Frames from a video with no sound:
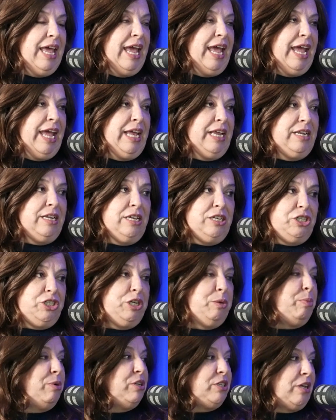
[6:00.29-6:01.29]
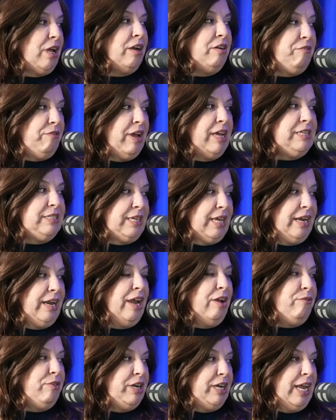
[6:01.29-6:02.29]
And she personifies that
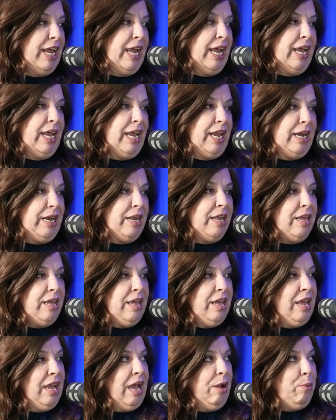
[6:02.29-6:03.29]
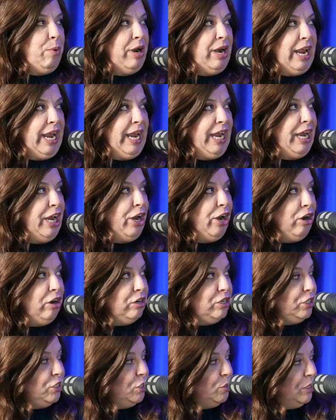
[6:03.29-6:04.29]
every day. And when I
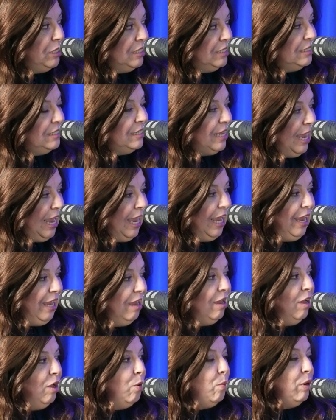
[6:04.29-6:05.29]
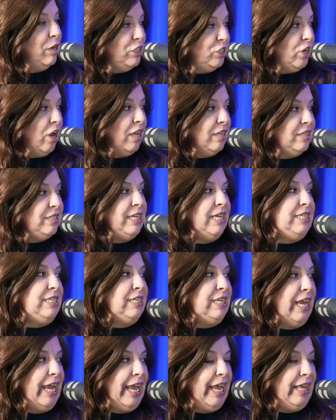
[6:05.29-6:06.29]
hear students say what Jon said
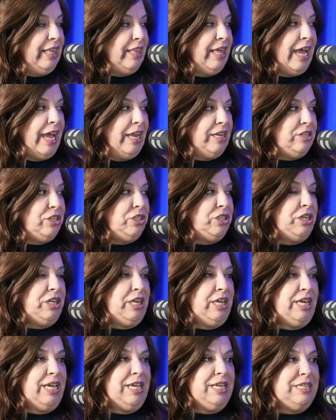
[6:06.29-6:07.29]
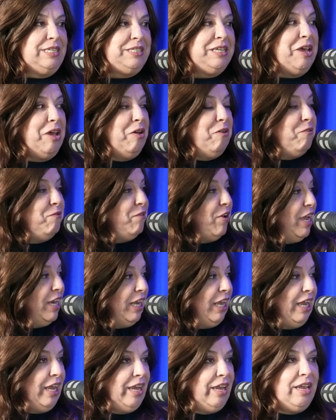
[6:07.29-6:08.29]
today, that she is
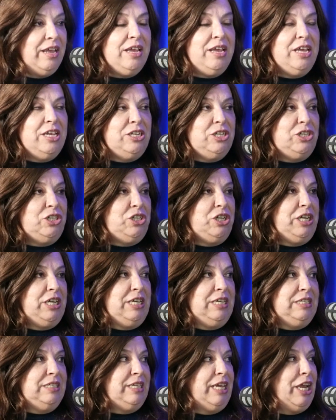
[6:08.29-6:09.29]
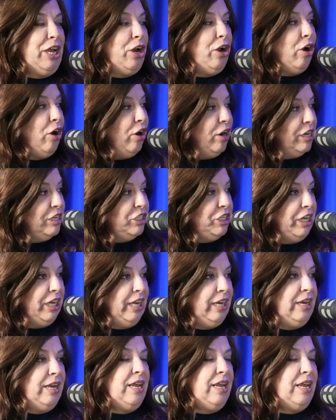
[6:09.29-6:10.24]
funny, she's encouraging,